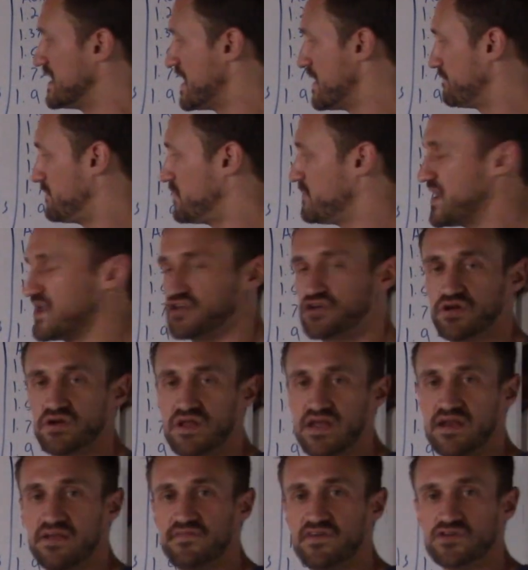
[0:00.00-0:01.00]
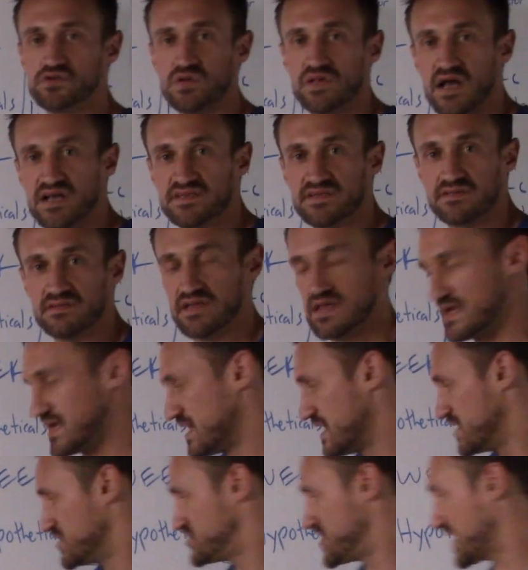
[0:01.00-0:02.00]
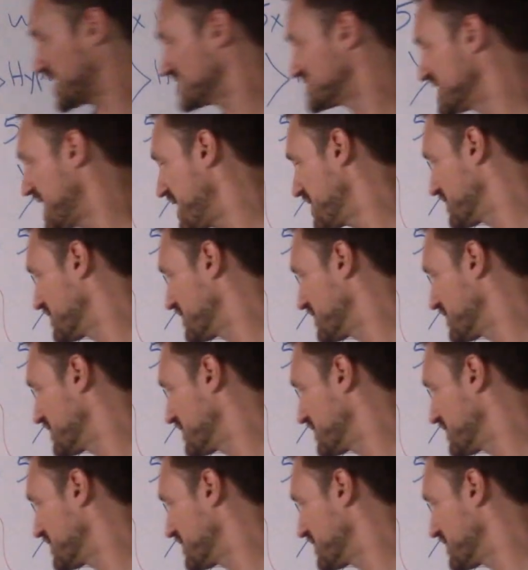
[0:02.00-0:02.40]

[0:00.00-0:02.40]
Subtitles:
but make sure to individualize it. Check us out